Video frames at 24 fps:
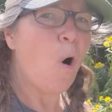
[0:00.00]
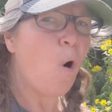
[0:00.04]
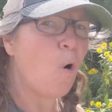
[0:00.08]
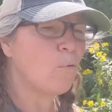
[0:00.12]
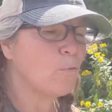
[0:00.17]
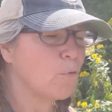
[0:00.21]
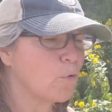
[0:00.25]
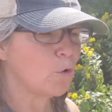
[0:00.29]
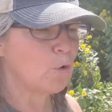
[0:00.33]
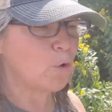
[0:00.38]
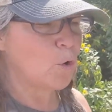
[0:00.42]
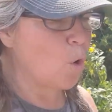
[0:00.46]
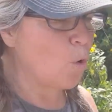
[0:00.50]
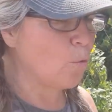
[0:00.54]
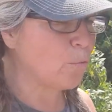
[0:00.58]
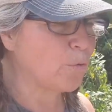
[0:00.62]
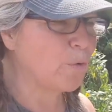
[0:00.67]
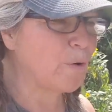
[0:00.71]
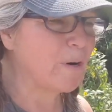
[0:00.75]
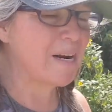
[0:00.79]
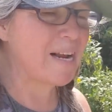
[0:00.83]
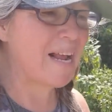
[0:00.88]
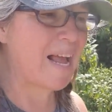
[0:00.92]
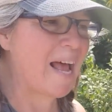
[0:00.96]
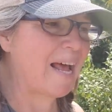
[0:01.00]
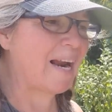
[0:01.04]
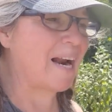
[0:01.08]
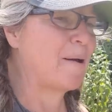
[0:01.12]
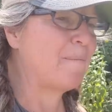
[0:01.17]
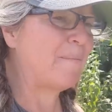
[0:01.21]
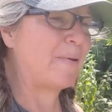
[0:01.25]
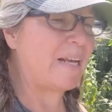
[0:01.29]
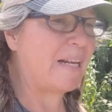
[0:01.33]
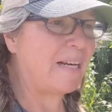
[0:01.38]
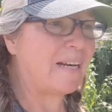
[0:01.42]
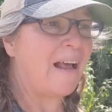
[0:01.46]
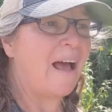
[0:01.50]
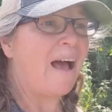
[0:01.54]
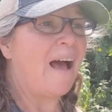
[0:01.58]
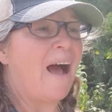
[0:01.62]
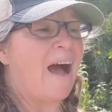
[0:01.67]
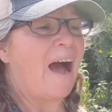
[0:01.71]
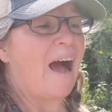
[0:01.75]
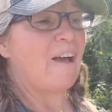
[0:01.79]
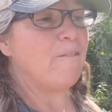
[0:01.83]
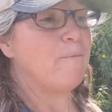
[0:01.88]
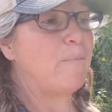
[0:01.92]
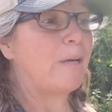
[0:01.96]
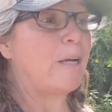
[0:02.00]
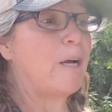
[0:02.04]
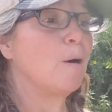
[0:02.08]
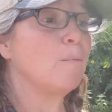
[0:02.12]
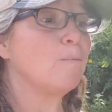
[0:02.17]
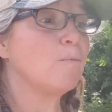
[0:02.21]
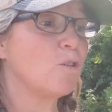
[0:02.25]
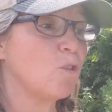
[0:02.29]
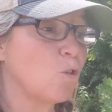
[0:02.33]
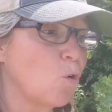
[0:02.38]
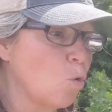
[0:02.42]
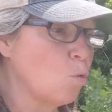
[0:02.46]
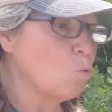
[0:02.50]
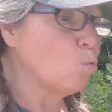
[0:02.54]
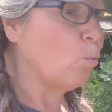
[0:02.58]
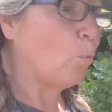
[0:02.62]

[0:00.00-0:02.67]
over and over again. I mean, I've become so